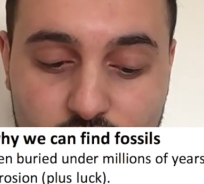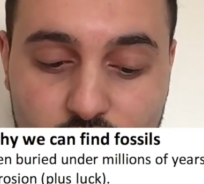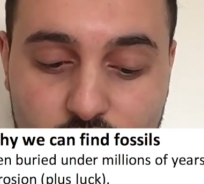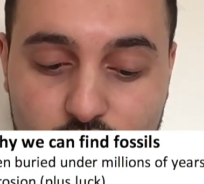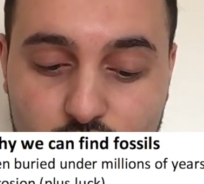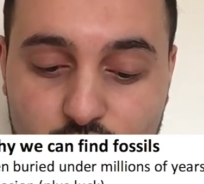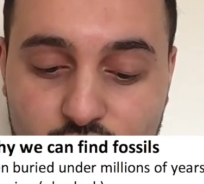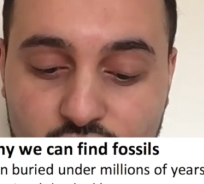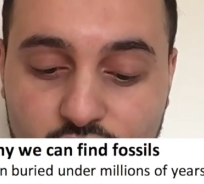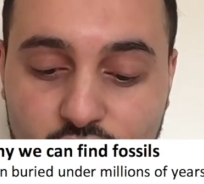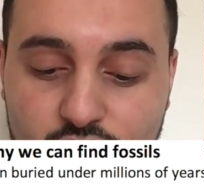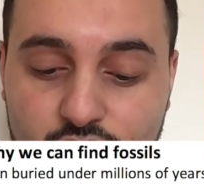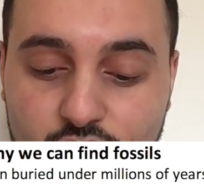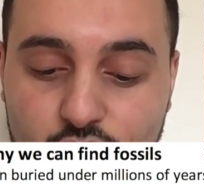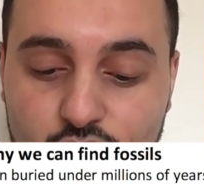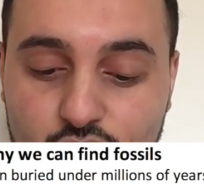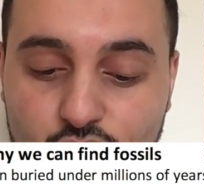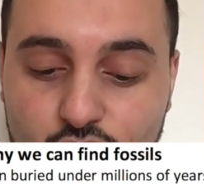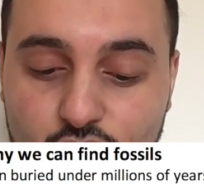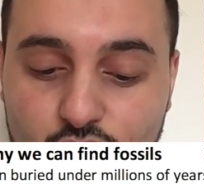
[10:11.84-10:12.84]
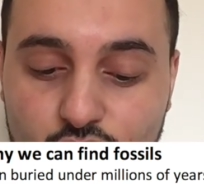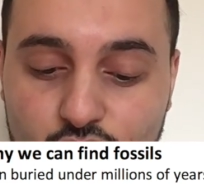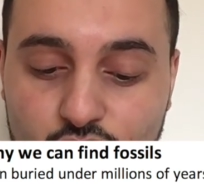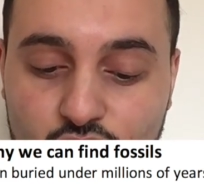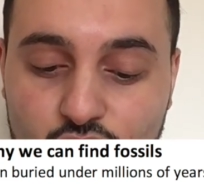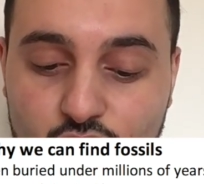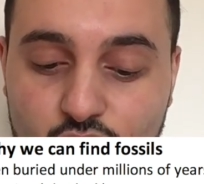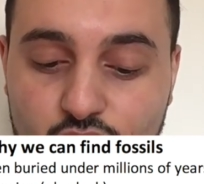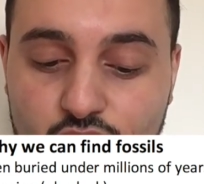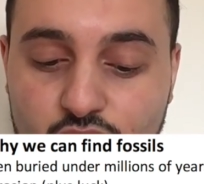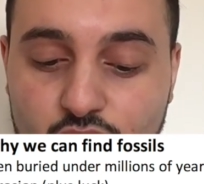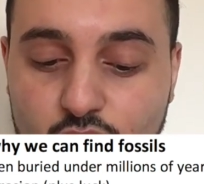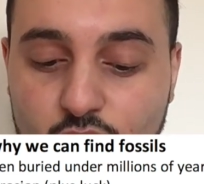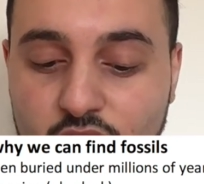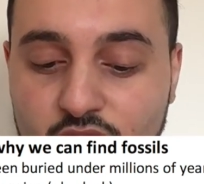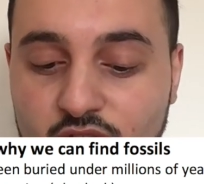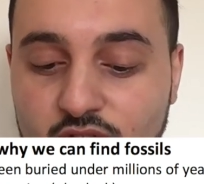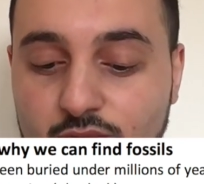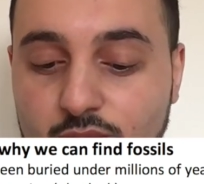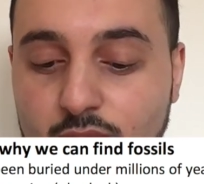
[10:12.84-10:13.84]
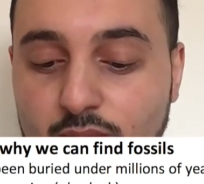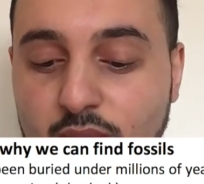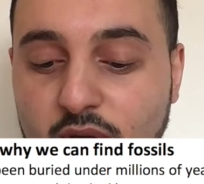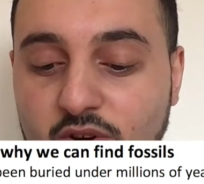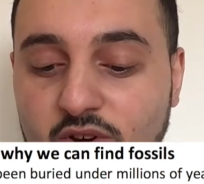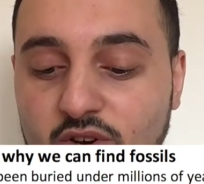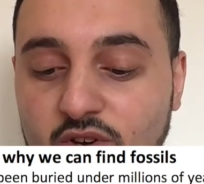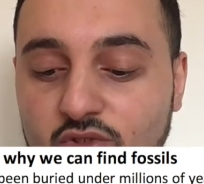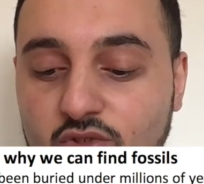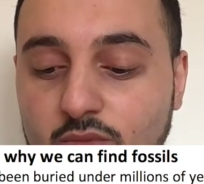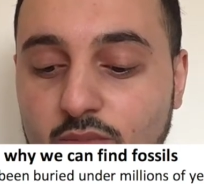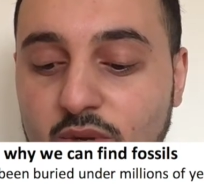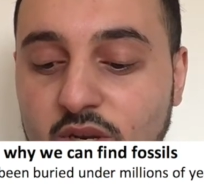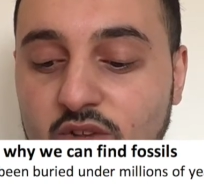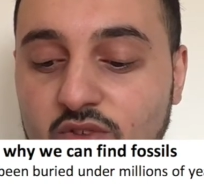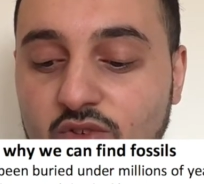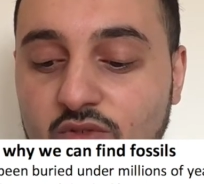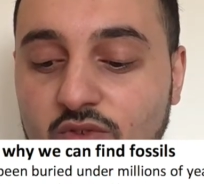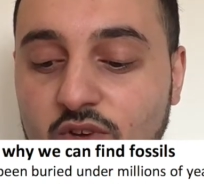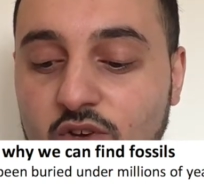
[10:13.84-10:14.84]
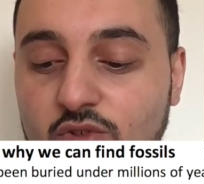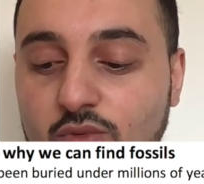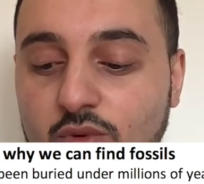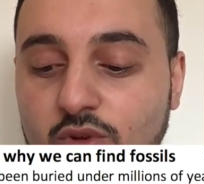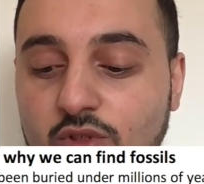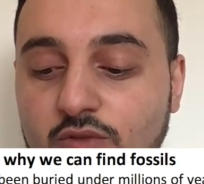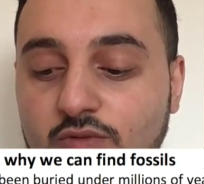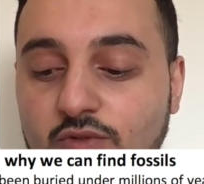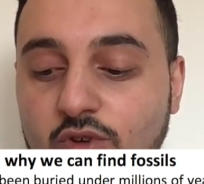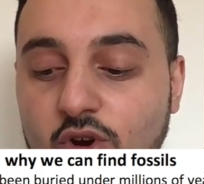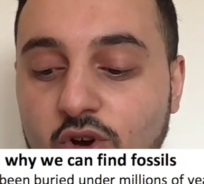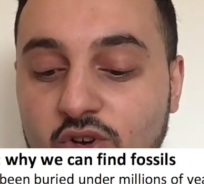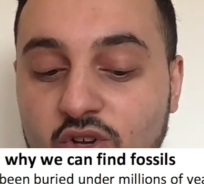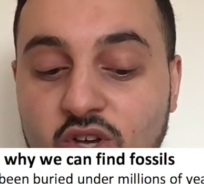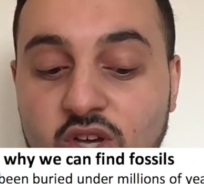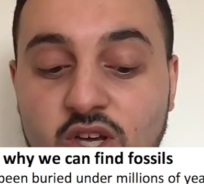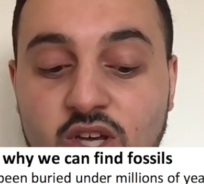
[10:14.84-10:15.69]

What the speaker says: do we find fossils when they've been buried under millions of years worth of rock?